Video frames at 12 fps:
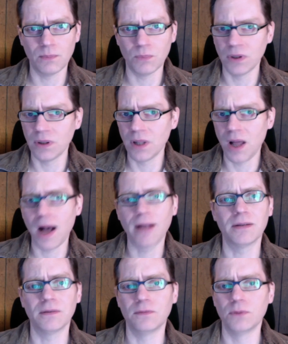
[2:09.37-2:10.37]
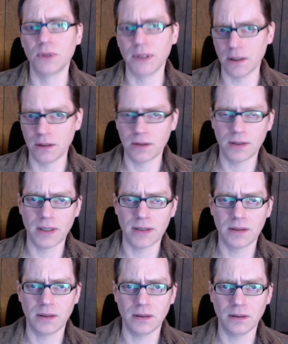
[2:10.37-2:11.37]
Lots of really
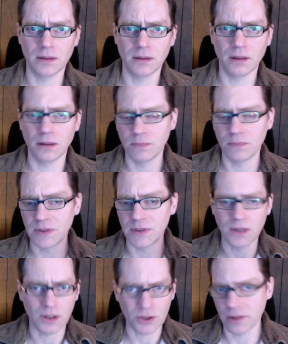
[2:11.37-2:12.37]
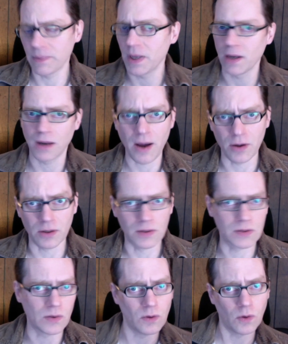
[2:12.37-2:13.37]
interesting discussion about how to
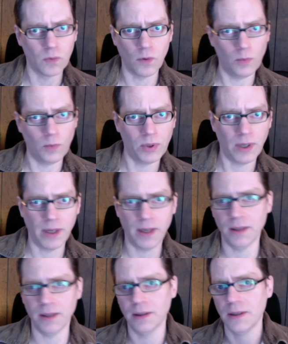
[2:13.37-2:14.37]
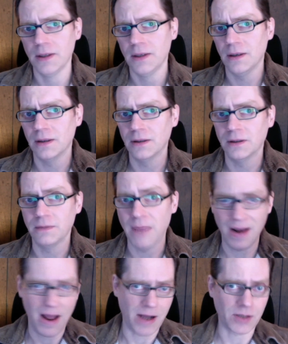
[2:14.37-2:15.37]
solo role play
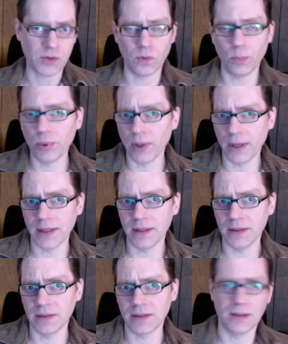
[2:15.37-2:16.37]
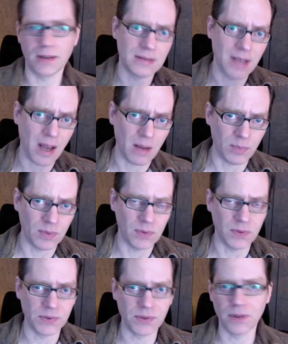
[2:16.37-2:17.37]
and actual plays and
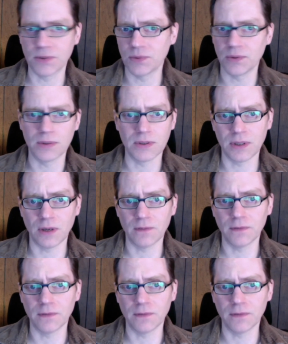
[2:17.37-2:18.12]
examples and all sorts of stuff.